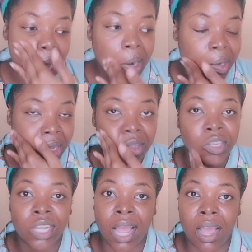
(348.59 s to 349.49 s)
another
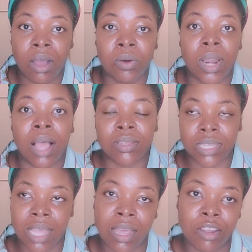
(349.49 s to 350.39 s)
child
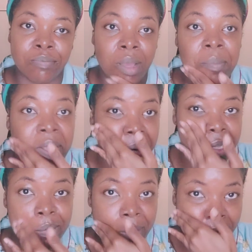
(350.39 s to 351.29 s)
outside of my
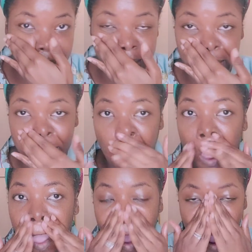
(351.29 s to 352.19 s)
parents' marriage
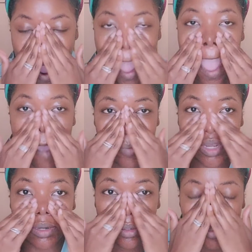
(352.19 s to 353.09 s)
happened.